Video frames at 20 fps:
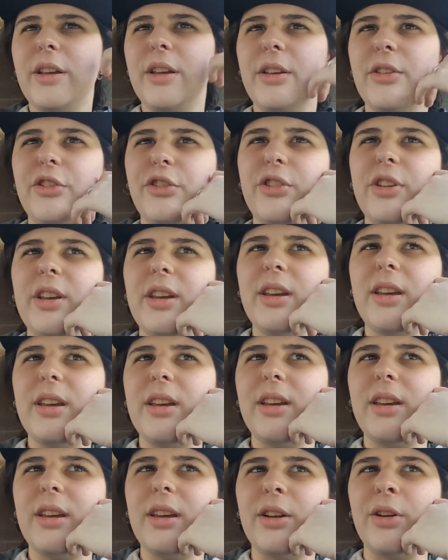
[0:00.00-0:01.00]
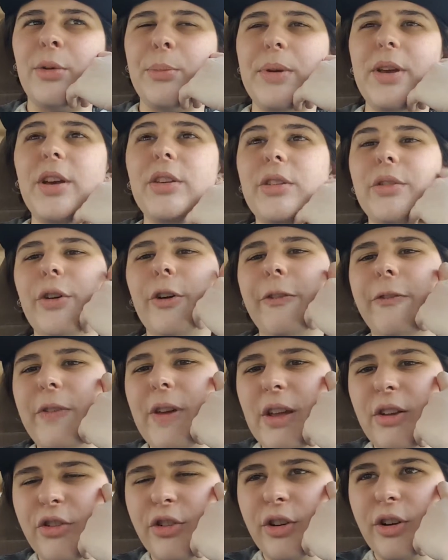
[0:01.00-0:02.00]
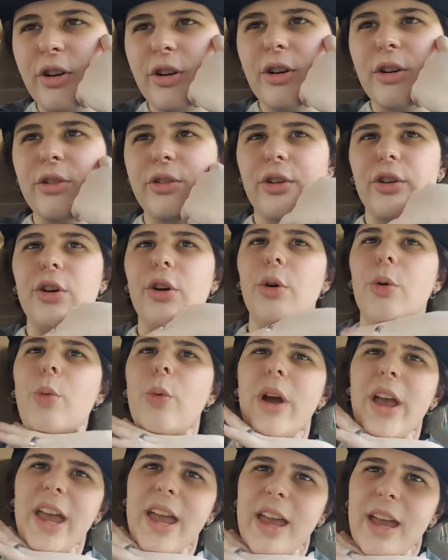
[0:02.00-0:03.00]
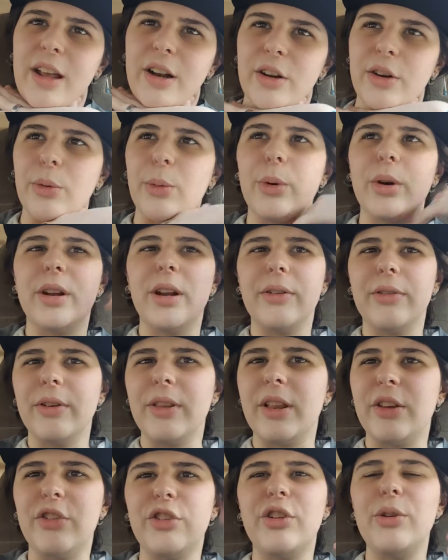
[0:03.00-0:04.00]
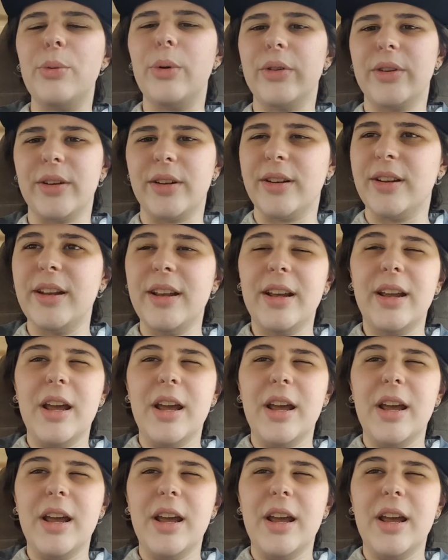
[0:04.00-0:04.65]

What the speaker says: she, you know, because of her features or her weight or whatever, that she wasn't